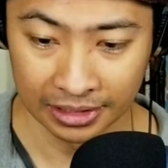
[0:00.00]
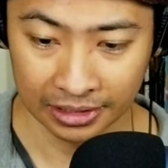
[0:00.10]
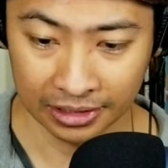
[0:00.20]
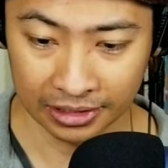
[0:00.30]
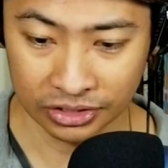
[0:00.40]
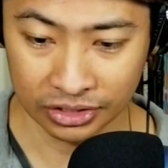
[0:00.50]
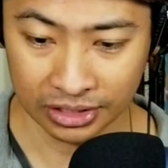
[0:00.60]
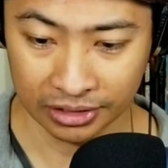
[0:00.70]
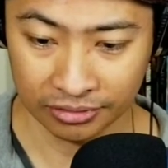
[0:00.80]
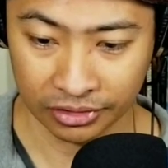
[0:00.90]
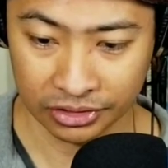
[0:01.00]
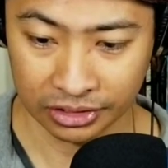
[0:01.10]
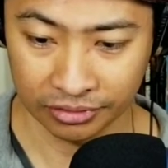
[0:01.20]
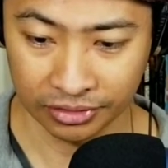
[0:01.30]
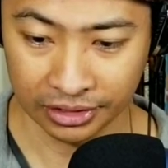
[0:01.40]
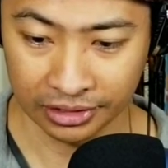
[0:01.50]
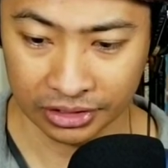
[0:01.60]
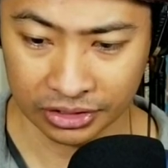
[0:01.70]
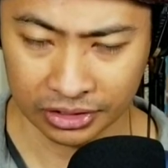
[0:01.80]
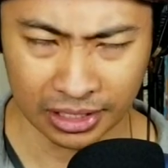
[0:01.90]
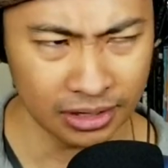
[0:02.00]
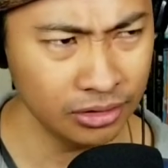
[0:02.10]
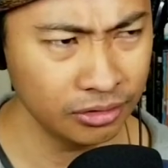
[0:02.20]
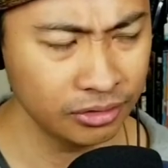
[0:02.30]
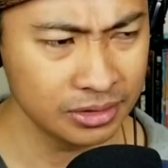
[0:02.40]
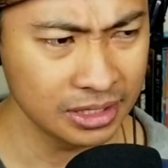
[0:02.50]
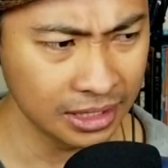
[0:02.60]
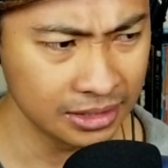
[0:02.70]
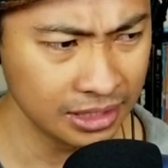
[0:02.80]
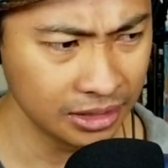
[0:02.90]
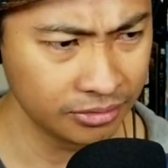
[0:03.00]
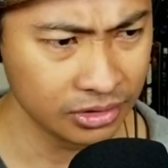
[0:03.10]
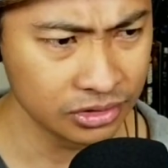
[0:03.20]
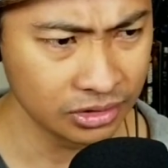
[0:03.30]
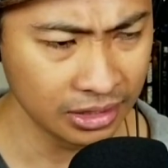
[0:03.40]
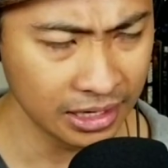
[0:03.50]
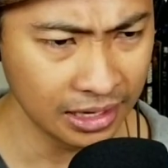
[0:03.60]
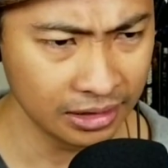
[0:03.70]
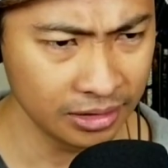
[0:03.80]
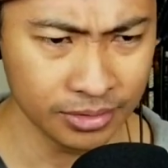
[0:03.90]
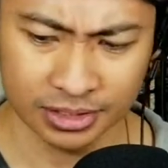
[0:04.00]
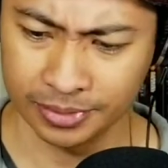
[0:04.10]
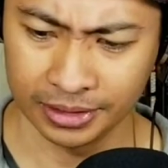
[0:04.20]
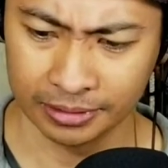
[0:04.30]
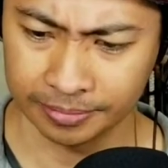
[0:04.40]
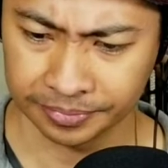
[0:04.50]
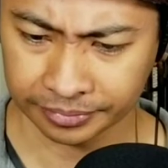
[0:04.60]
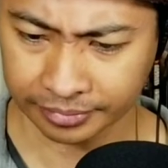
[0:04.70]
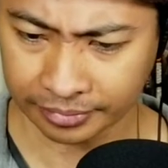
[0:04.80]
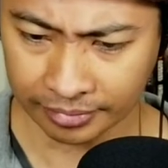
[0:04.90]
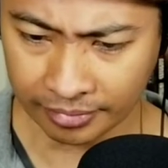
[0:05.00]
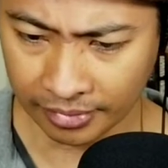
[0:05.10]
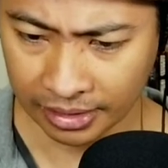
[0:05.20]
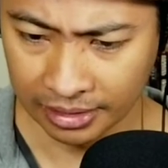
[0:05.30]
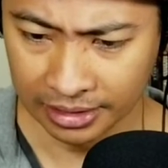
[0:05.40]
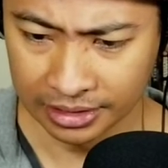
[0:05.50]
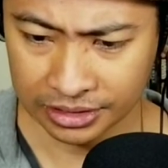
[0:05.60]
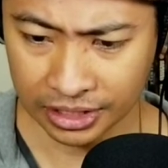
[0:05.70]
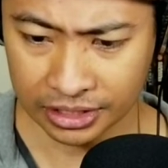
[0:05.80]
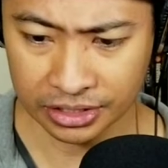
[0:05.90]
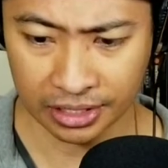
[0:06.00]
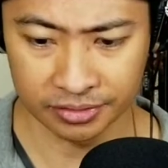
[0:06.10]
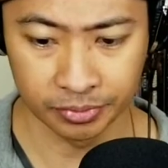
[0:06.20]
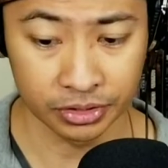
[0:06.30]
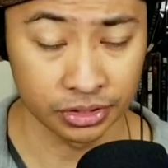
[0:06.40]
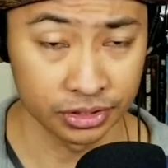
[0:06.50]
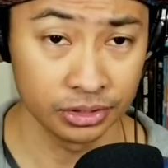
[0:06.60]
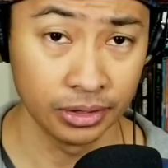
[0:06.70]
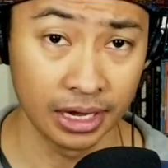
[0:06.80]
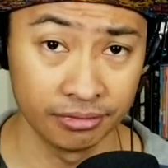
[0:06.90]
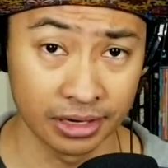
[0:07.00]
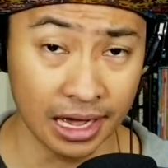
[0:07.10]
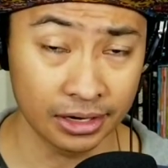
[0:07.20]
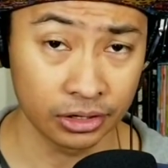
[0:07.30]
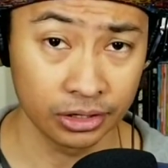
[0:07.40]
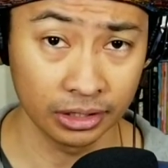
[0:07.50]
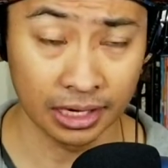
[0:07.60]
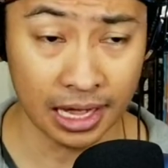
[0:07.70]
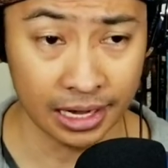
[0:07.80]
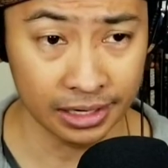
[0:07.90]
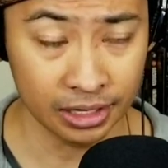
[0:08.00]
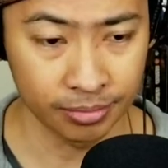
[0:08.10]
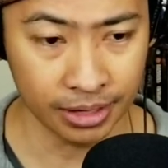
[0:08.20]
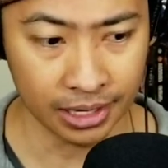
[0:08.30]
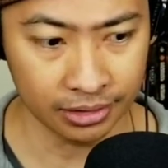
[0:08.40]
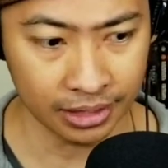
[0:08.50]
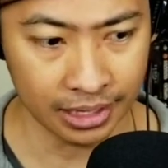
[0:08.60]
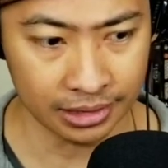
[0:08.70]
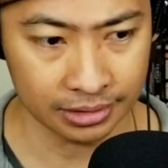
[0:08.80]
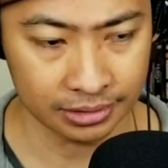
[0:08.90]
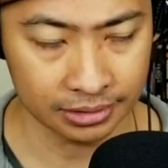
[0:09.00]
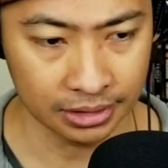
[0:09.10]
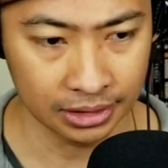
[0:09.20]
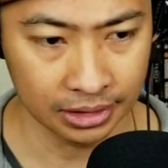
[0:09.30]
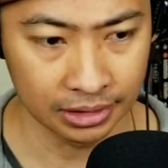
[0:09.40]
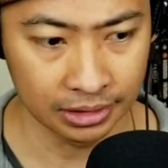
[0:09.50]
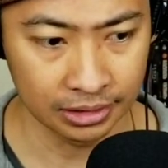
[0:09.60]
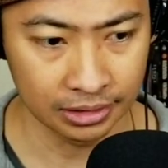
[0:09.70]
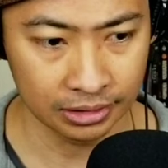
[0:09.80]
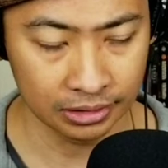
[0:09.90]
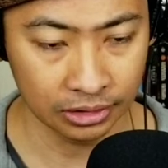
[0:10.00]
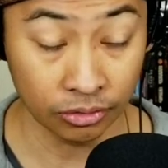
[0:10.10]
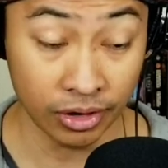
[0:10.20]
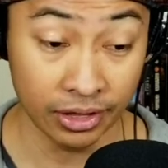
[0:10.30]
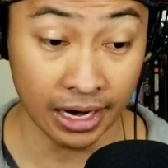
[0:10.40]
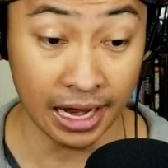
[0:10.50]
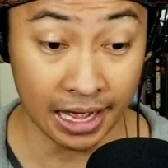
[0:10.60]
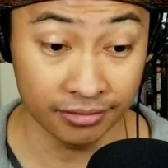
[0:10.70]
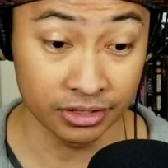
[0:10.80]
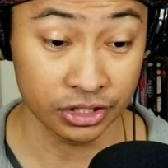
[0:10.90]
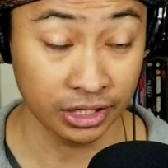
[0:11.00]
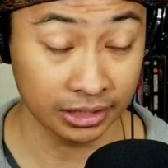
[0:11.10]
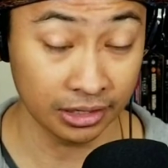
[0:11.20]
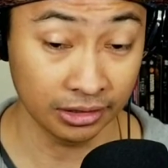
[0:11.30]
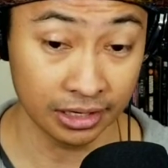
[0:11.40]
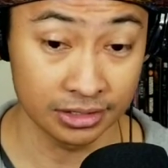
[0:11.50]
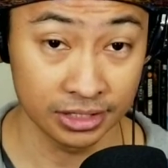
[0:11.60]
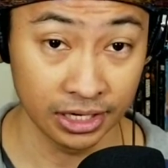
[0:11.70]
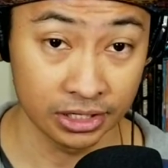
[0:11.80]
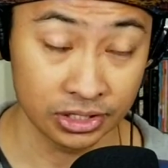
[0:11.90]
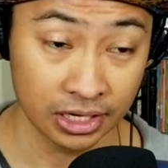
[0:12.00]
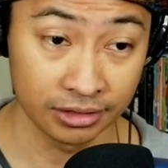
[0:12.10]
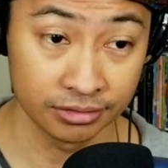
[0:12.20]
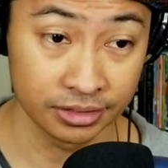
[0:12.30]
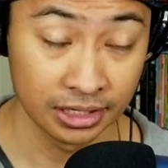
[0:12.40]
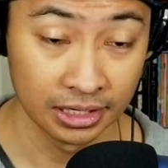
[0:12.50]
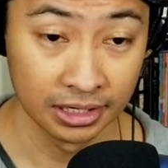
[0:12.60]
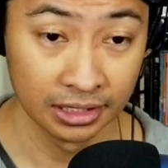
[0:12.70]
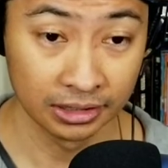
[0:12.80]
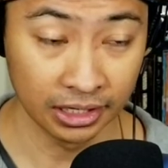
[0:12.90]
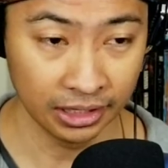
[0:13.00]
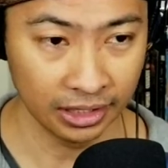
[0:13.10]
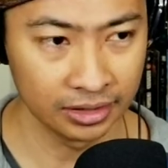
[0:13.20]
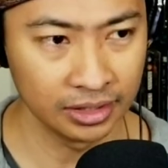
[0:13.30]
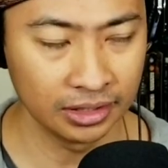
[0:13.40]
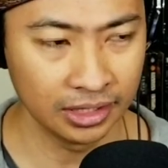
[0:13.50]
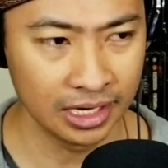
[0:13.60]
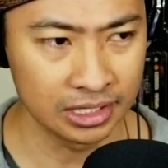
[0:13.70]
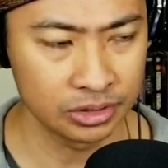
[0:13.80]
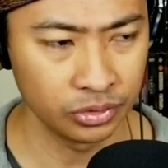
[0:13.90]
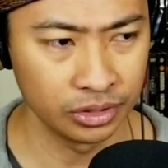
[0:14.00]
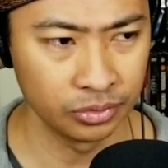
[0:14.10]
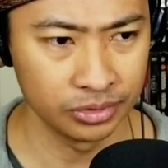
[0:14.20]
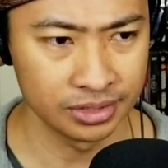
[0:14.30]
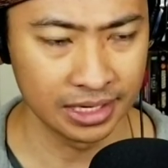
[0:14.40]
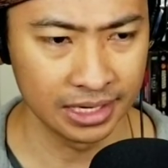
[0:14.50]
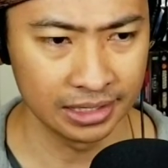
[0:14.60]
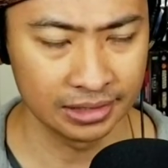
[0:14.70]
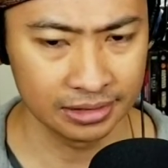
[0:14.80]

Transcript: uh, G ten version of the Ignition. I don't know if there was a titanium version of that. There must be. C H Knives Butcher two. I have not heard a lot about that uh, or rather I haven't checked out a lot of C H Knives lately. I think the last one was that,